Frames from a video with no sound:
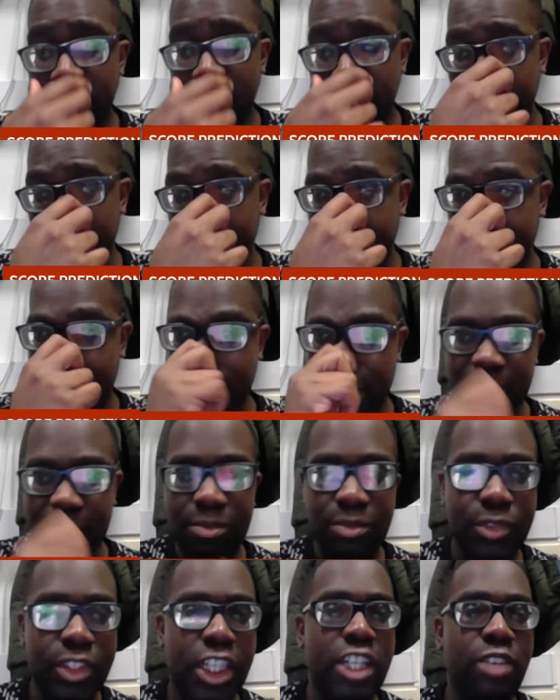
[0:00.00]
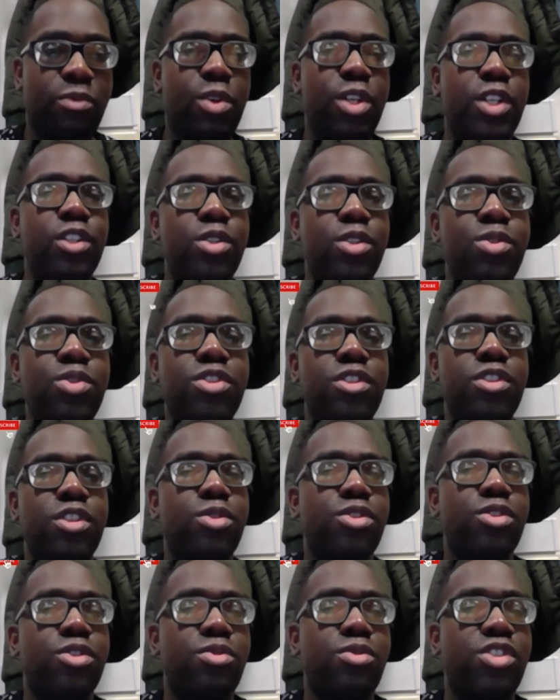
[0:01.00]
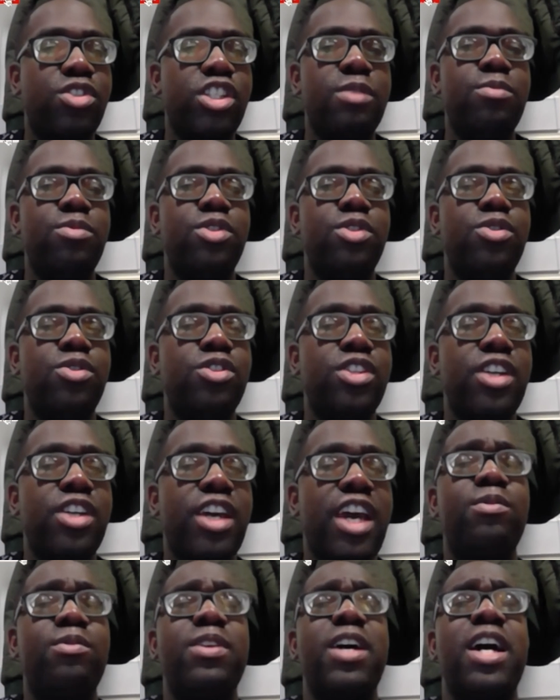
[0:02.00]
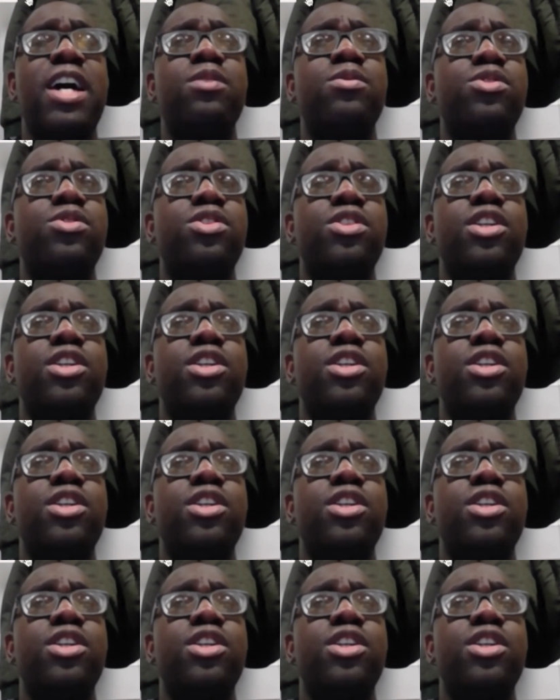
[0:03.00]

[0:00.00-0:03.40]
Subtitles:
And if we lose to those two teams, you can count out